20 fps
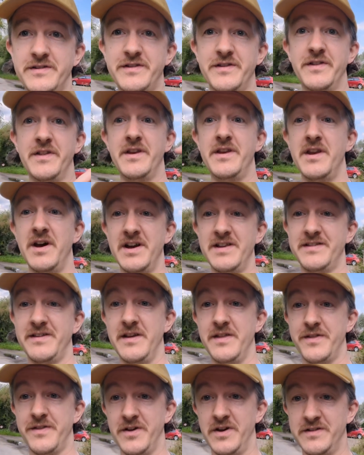to the
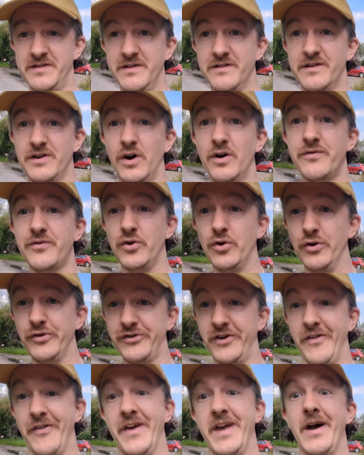1930s golf
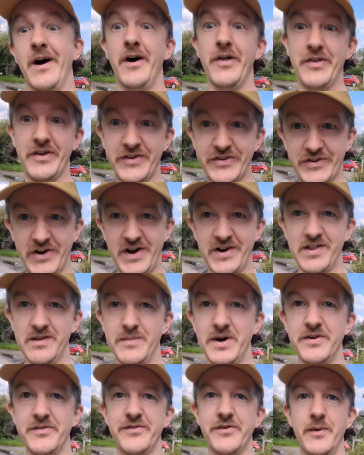course on the other side of the
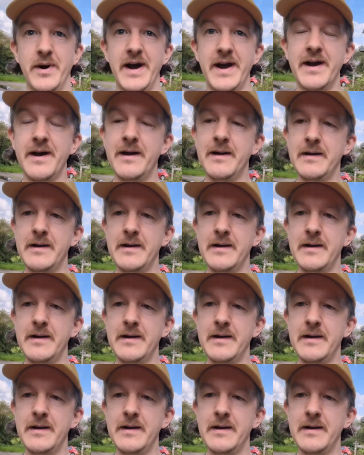motorway.